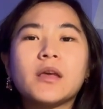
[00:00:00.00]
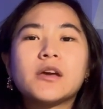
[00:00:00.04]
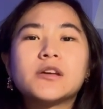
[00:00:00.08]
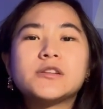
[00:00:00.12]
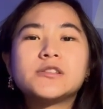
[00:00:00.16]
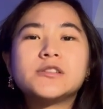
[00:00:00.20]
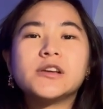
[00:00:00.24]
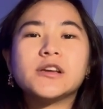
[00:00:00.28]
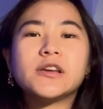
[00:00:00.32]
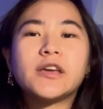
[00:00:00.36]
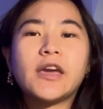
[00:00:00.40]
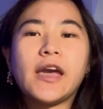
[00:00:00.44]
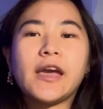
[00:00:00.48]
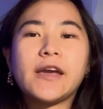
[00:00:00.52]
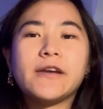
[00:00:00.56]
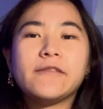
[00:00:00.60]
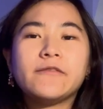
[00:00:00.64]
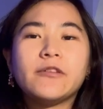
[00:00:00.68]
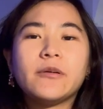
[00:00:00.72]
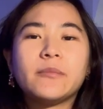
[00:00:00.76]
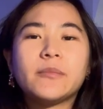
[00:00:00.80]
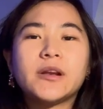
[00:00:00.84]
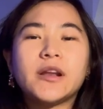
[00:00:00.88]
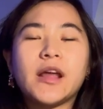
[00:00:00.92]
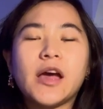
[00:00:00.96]
She came
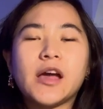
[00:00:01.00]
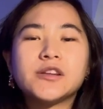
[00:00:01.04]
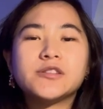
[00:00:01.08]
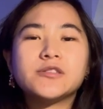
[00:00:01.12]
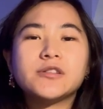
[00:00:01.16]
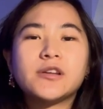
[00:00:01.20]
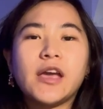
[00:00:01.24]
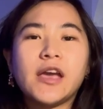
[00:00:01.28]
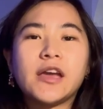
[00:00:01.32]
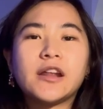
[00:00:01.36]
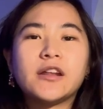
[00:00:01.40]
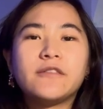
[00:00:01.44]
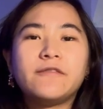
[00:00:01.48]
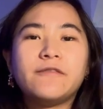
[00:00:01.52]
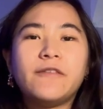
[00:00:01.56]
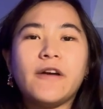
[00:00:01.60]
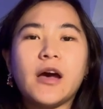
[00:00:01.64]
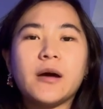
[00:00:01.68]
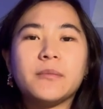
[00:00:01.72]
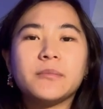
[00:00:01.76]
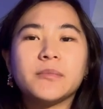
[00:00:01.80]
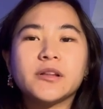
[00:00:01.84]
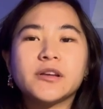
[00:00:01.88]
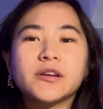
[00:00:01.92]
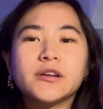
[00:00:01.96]
from an educated
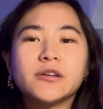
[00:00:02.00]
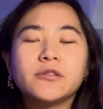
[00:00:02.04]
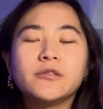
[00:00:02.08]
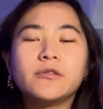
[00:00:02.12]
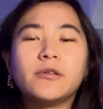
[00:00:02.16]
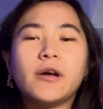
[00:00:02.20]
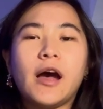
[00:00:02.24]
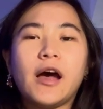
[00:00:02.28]
family who